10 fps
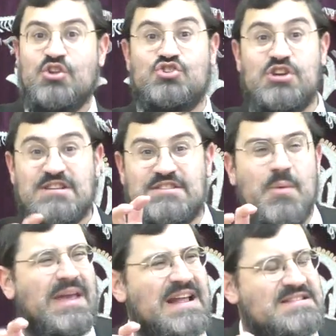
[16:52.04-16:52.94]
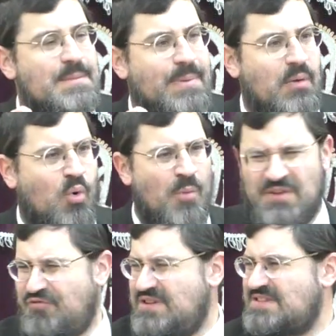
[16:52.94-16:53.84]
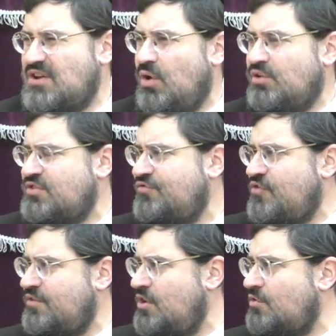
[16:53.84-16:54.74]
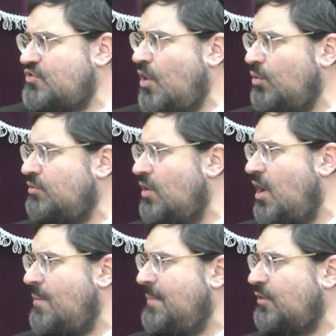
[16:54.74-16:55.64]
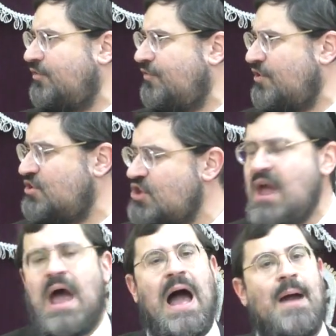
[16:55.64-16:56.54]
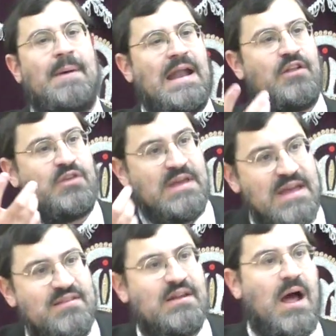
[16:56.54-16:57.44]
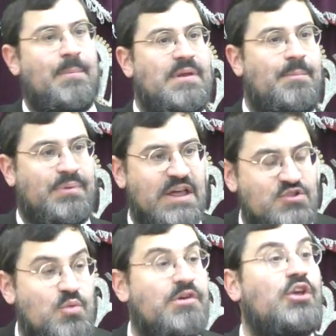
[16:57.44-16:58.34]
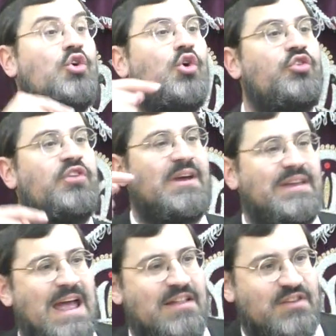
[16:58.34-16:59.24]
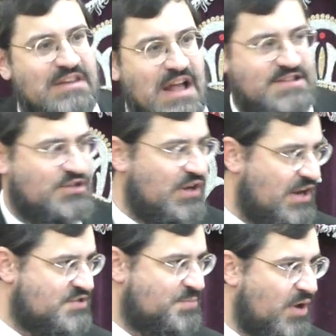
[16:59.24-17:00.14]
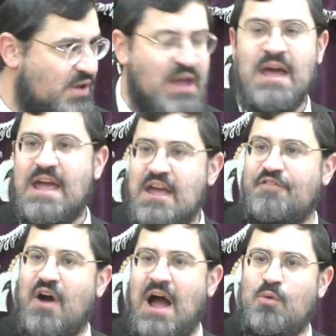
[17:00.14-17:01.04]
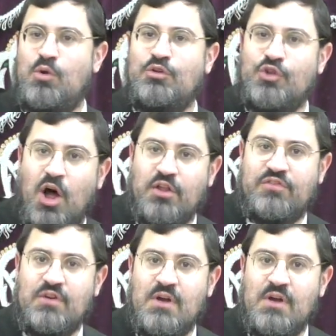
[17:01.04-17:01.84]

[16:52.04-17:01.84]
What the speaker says: just so it gets a bit warm? It's freezing cold because it's cold milk from the fridge. I'm allowed to heat it up in a place where it could get Yad Soledis boy if I will not